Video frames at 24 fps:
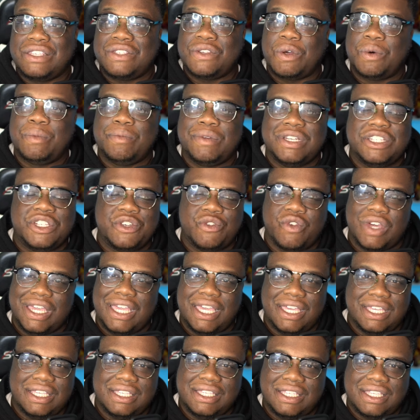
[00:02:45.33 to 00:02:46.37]
so much
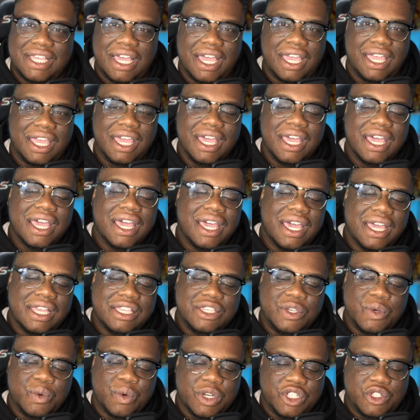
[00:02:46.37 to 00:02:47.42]
great insight
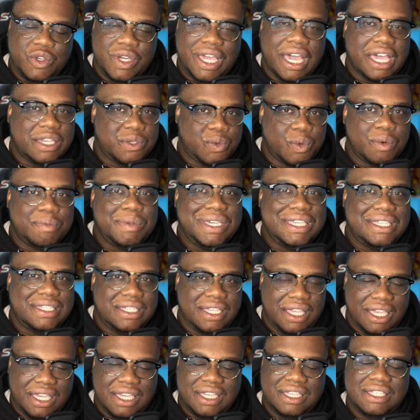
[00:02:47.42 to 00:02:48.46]
into what you guys will be
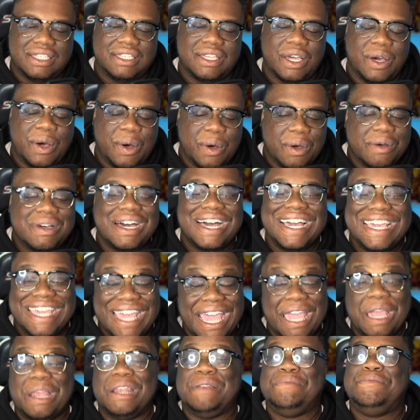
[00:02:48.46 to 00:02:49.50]
seeing. So
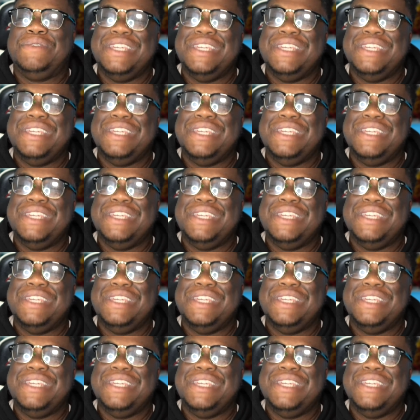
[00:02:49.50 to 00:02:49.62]
again,